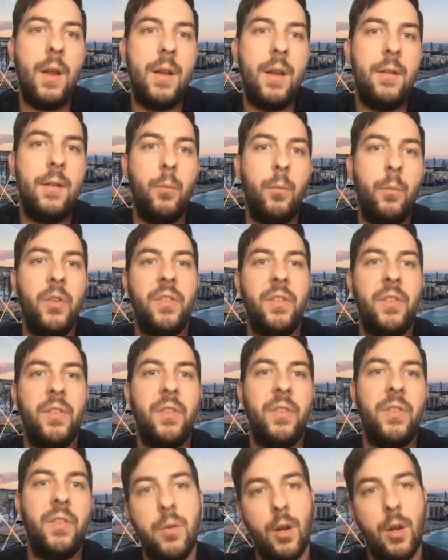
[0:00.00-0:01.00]
And with
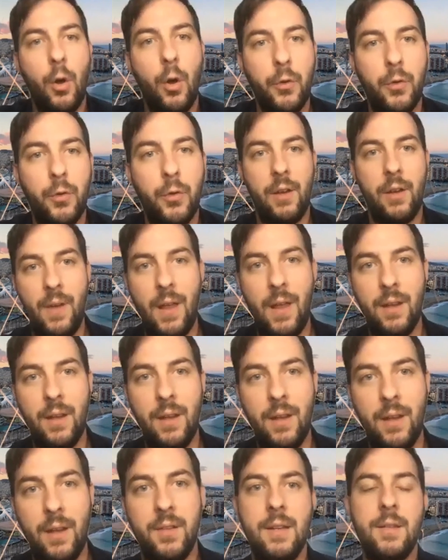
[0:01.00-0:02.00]
that, you can also like
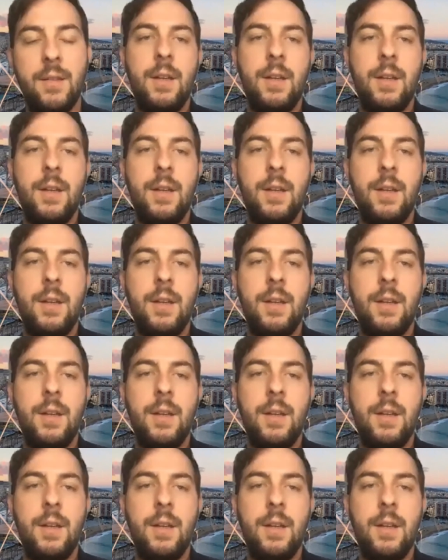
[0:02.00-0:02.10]
validate